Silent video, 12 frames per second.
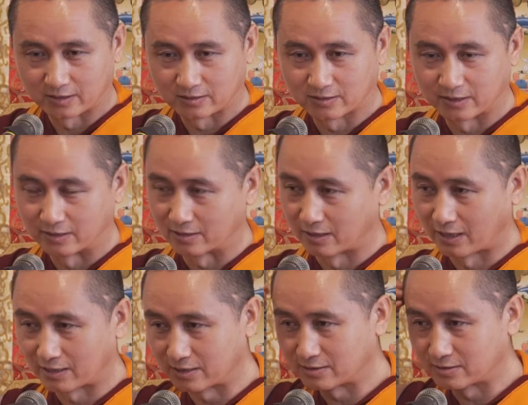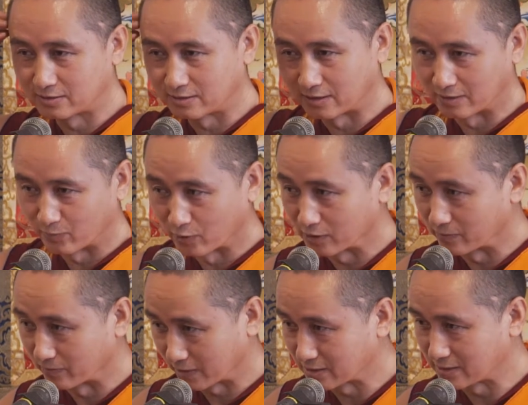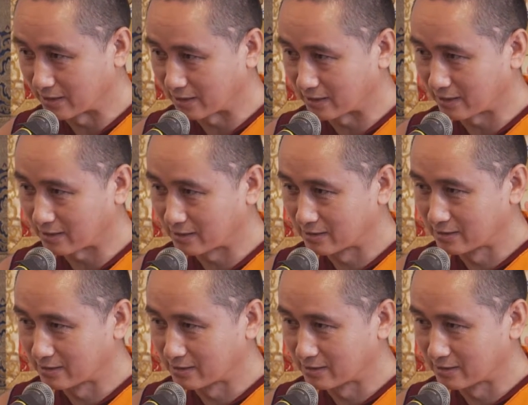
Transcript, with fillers: isn't it? Hard disk and a modem. Can you say it like that?